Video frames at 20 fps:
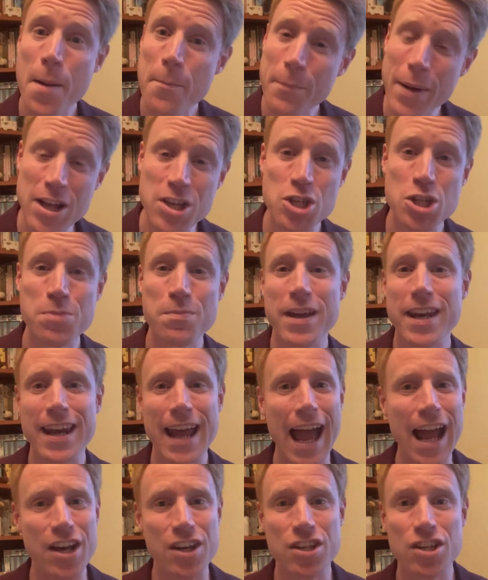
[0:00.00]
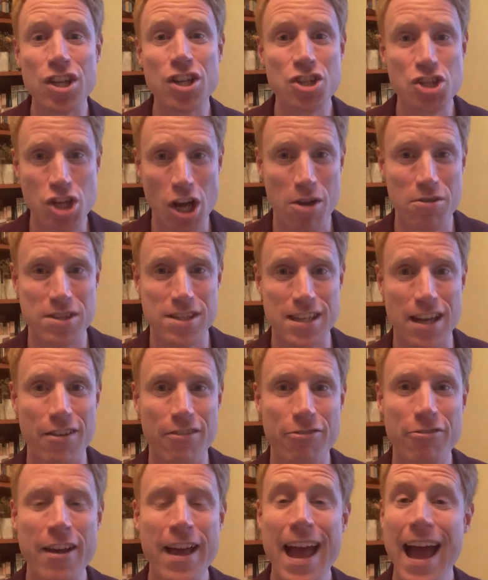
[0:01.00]
Benjamin and
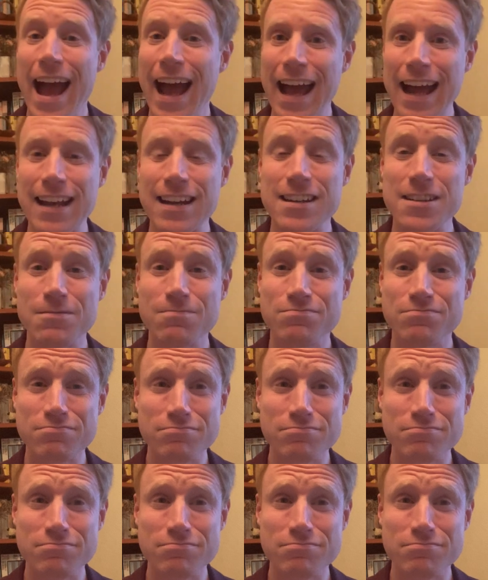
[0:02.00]
Joseph. And